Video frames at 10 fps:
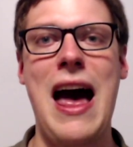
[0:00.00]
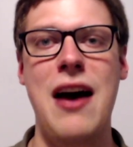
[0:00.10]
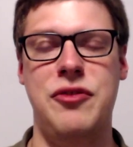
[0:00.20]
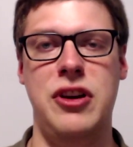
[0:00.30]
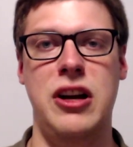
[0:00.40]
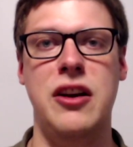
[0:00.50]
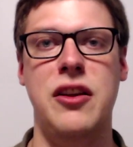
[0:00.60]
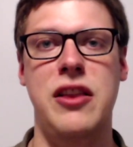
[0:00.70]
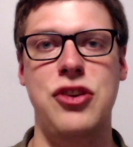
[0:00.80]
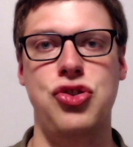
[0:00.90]
after
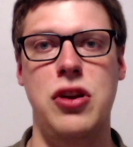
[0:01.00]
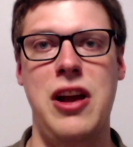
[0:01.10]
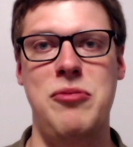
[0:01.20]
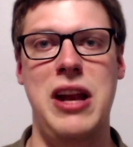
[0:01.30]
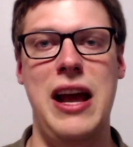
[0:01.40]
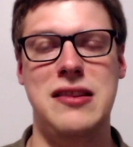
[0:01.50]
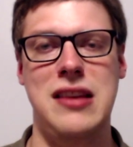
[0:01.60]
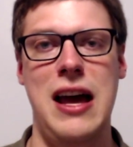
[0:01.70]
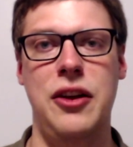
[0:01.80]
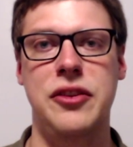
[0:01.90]
they should have been
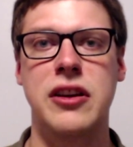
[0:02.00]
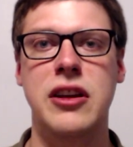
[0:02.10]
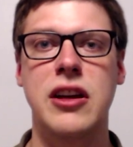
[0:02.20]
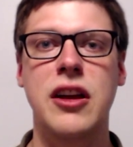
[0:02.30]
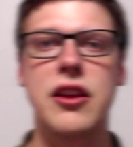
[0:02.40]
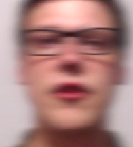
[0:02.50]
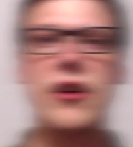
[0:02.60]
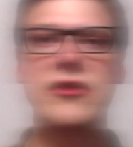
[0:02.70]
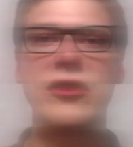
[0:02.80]
exiled. The first is